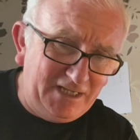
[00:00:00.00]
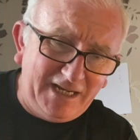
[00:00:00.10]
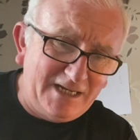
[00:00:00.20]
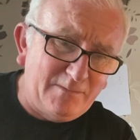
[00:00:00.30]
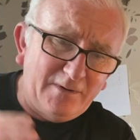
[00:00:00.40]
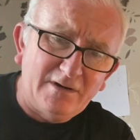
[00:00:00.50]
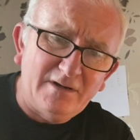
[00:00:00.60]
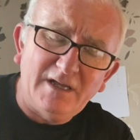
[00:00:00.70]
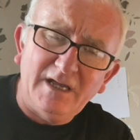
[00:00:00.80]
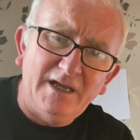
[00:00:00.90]
and
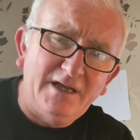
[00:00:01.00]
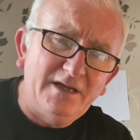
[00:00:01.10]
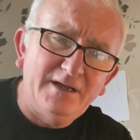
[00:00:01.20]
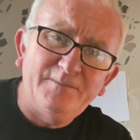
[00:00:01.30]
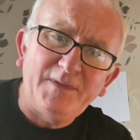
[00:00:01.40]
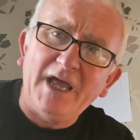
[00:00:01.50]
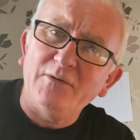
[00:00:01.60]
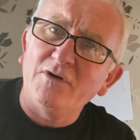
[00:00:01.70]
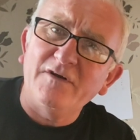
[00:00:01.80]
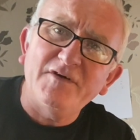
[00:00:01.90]
Edinburgh um, and
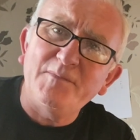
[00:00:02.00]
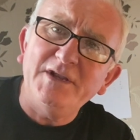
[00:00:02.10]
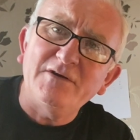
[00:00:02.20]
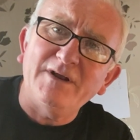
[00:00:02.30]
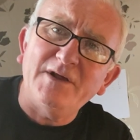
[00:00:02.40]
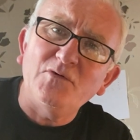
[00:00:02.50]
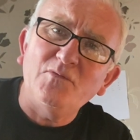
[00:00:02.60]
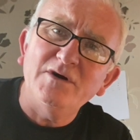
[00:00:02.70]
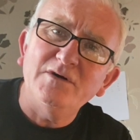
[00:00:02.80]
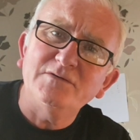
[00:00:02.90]
wherever I've been around the
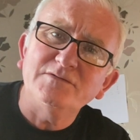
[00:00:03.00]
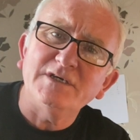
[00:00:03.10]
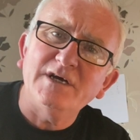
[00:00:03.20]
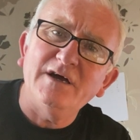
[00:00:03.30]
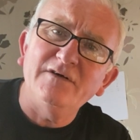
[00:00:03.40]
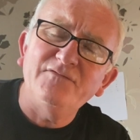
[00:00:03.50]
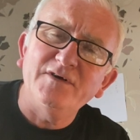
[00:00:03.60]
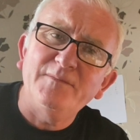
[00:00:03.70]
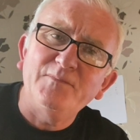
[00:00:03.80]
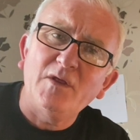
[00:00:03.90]
world, I've
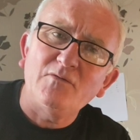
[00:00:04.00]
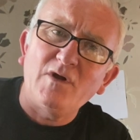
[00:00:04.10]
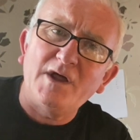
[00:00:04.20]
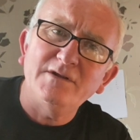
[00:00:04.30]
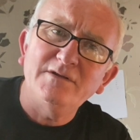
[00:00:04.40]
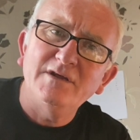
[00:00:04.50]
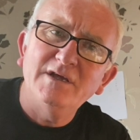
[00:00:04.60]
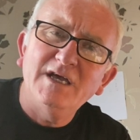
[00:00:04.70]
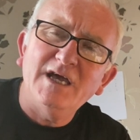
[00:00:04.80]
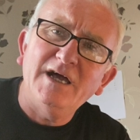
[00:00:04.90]
um, run.
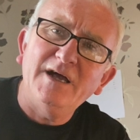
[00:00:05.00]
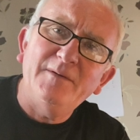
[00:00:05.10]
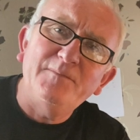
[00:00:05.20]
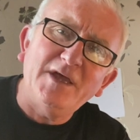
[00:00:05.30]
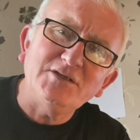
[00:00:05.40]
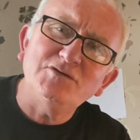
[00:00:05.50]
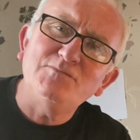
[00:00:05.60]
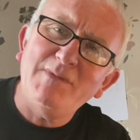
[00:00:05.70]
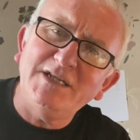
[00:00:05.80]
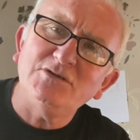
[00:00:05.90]
Um, so it's
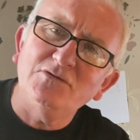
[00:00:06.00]
meant an